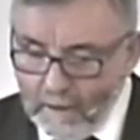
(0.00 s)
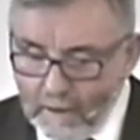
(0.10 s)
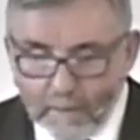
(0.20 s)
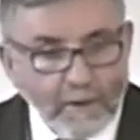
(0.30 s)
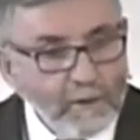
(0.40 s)

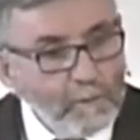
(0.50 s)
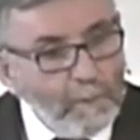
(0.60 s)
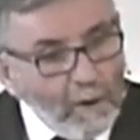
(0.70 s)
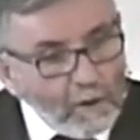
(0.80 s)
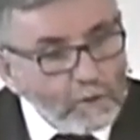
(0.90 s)
But it's
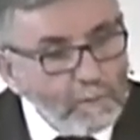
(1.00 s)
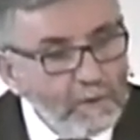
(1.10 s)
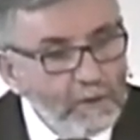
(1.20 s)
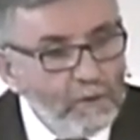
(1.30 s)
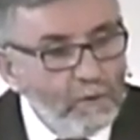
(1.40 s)
possible,
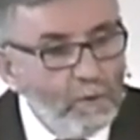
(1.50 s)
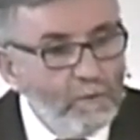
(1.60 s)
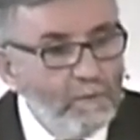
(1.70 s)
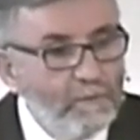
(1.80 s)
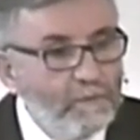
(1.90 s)
you know,
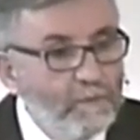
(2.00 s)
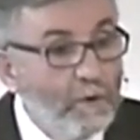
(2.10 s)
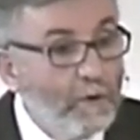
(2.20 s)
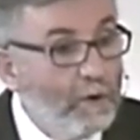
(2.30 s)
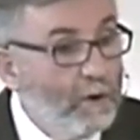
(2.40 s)

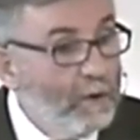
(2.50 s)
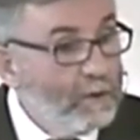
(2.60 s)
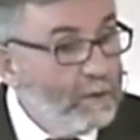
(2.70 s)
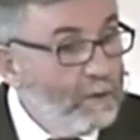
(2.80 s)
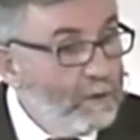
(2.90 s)
for
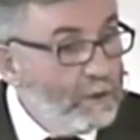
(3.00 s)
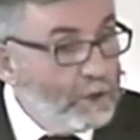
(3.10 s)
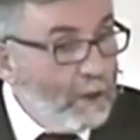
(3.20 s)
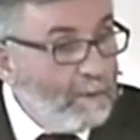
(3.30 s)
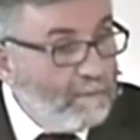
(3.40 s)

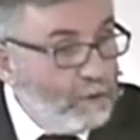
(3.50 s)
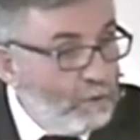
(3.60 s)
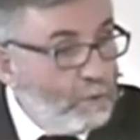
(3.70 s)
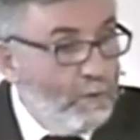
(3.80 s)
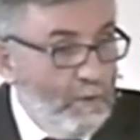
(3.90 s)
some of
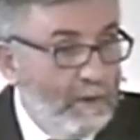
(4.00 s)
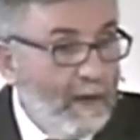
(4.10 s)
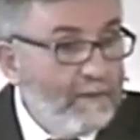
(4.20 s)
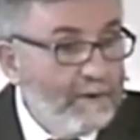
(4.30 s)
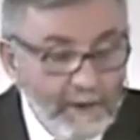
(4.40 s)
you
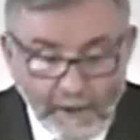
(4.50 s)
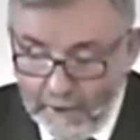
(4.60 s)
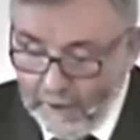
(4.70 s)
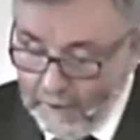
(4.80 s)
gathered here